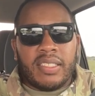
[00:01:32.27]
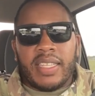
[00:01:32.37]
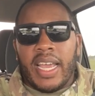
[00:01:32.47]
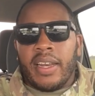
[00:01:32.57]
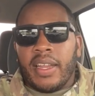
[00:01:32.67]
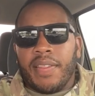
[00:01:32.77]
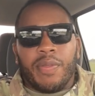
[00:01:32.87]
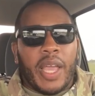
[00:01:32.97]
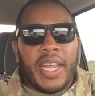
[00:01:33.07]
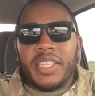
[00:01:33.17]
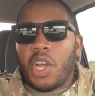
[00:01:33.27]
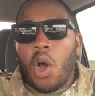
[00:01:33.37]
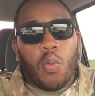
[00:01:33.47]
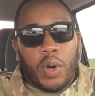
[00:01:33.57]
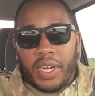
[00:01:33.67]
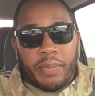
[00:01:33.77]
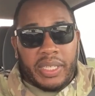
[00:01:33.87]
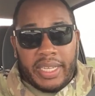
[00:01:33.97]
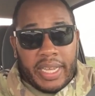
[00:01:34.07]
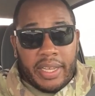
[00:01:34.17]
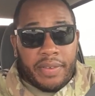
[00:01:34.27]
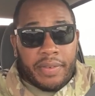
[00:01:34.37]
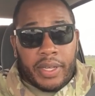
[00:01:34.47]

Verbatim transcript: that they don't want to believe